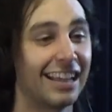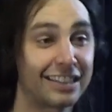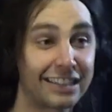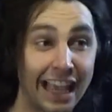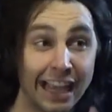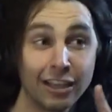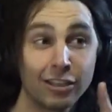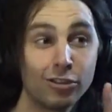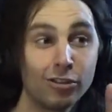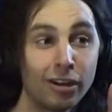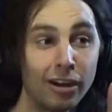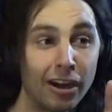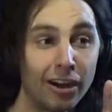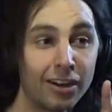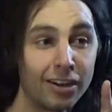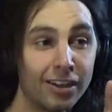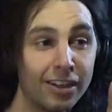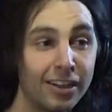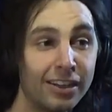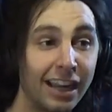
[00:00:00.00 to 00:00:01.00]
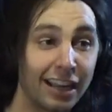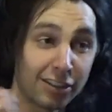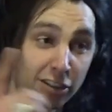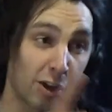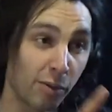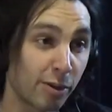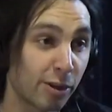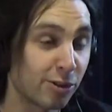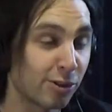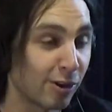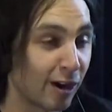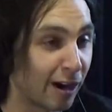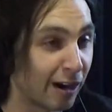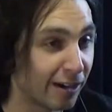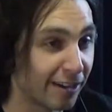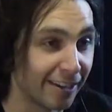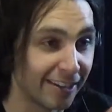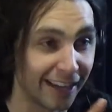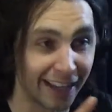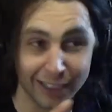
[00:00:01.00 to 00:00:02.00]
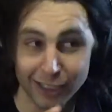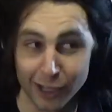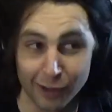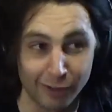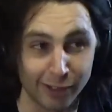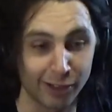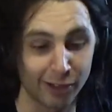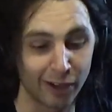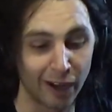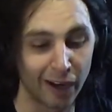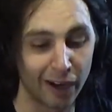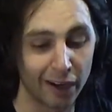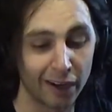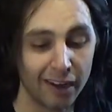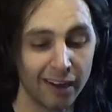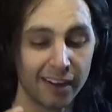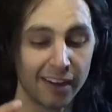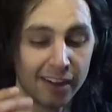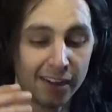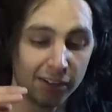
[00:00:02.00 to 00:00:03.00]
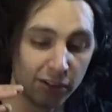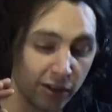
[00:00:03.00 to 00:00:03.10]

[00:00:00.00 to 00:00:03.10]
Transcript: Not skating too hard, not snowboarding too hard, not surfing too hard.